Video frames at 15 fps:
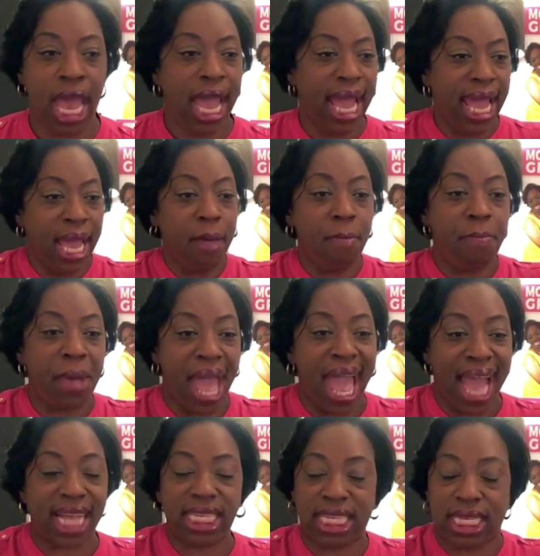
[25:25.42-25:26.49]

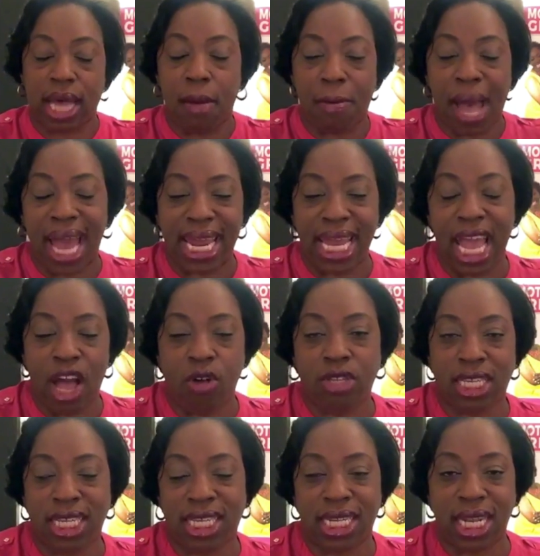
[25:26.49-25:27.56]
Impact somebody
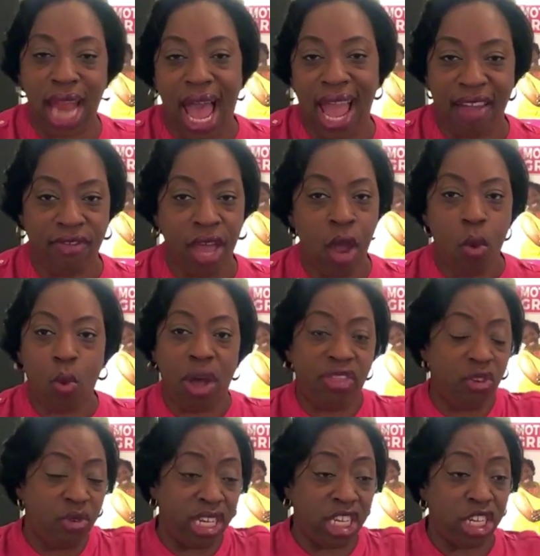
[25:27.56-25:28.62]
else's life,
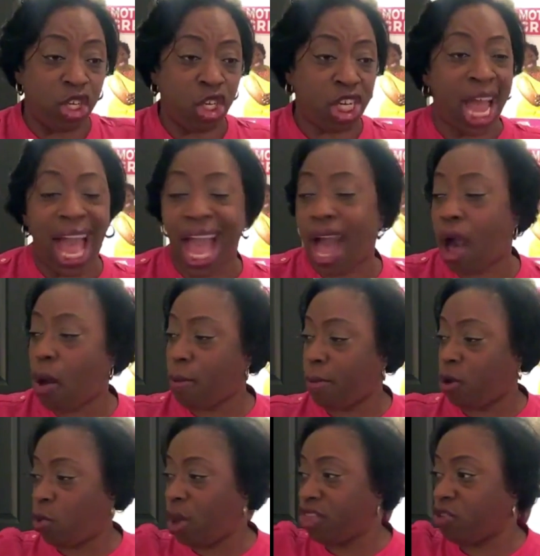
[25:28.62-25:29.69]
whether it's a
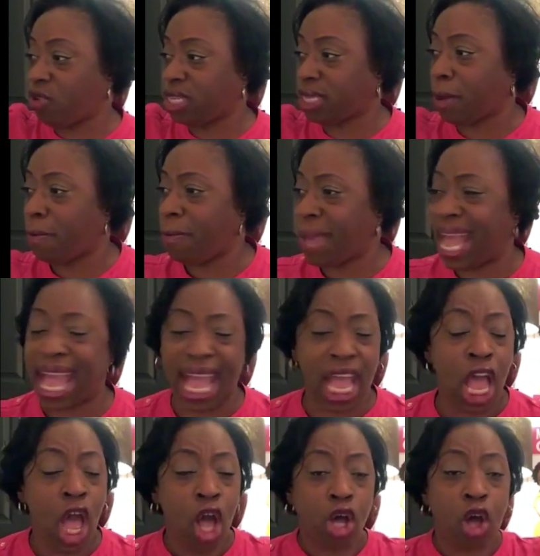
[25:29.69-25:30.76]
child, whether it's a man.
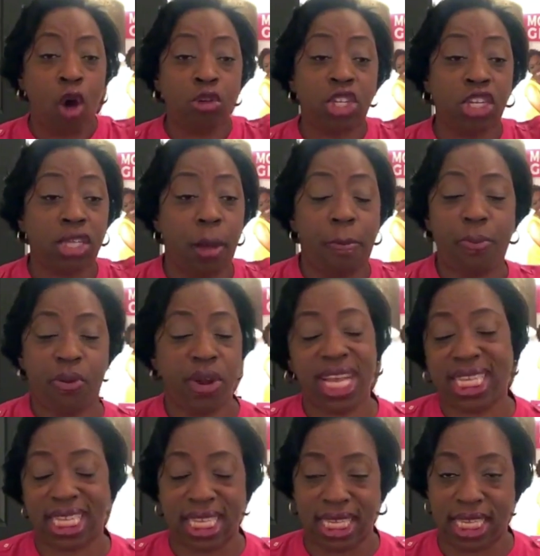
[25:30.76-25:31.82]
Go to the
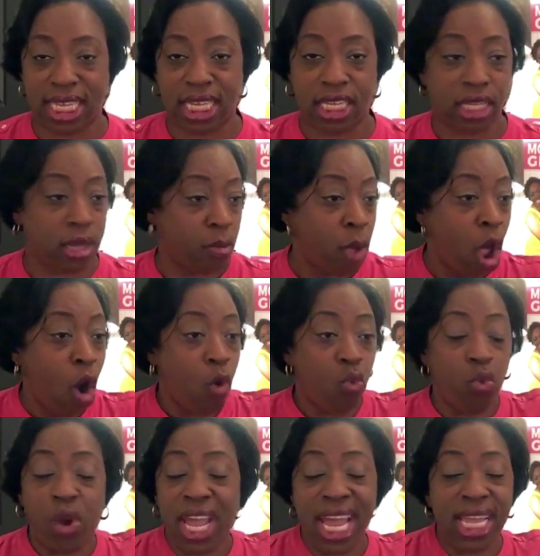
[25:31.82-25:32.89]
prison system,
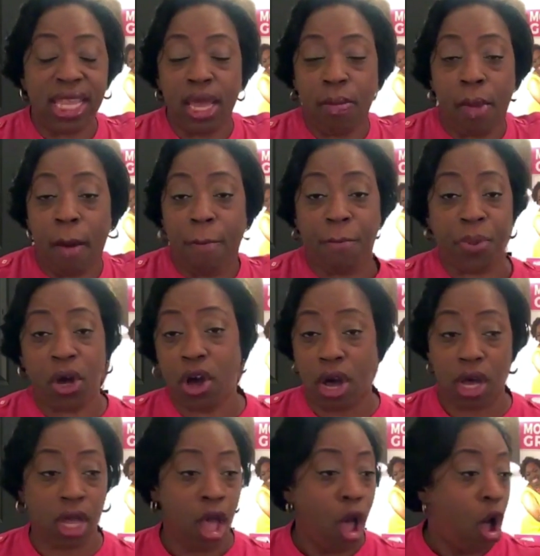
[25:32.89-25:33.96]
read them a
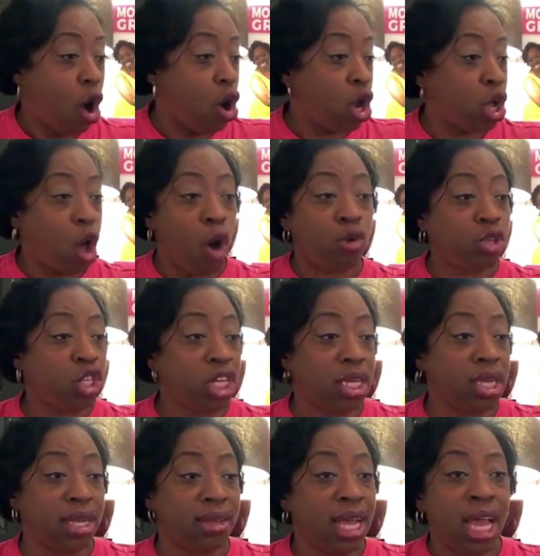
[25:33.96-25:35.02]
book, or go to
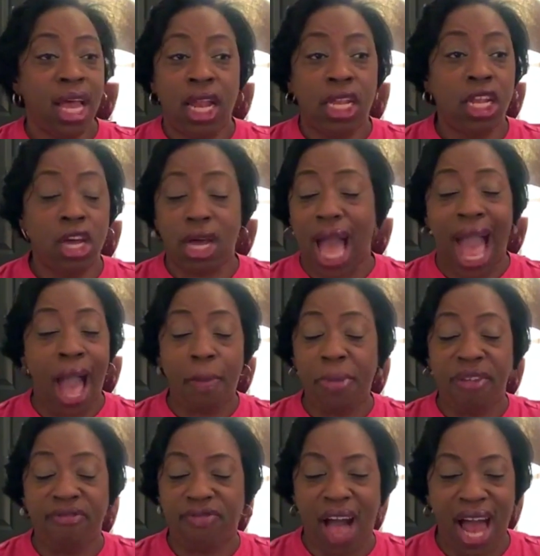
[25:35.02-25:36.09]
the look. I've
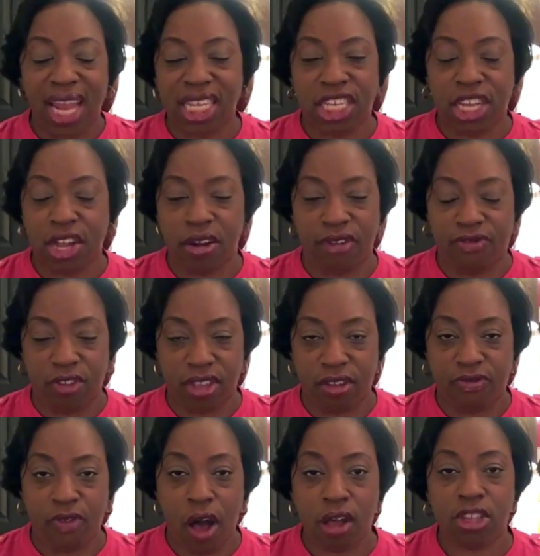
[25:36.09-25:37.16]
been volunteering for the
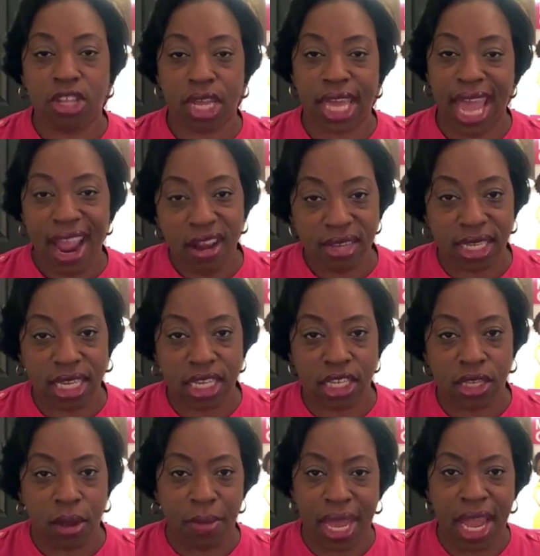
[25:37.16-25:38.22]
foster care
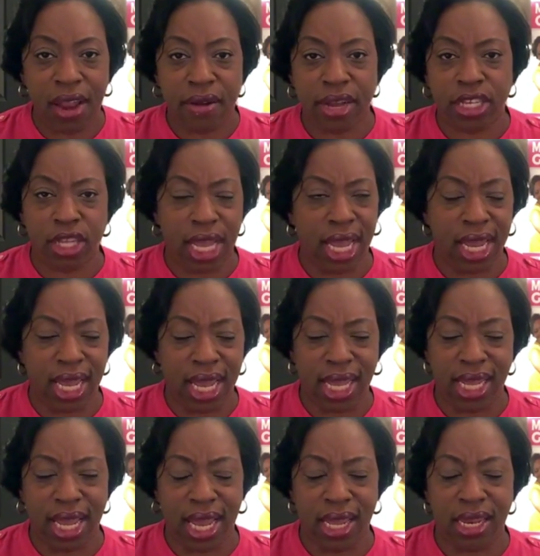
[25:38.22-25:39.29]
system here
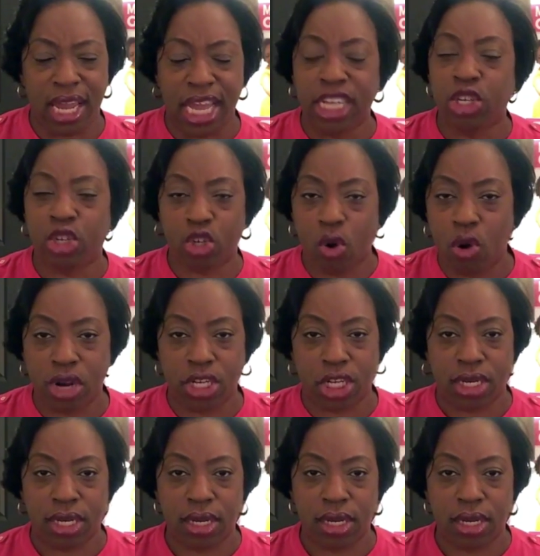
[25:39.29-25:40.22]
in Georgia.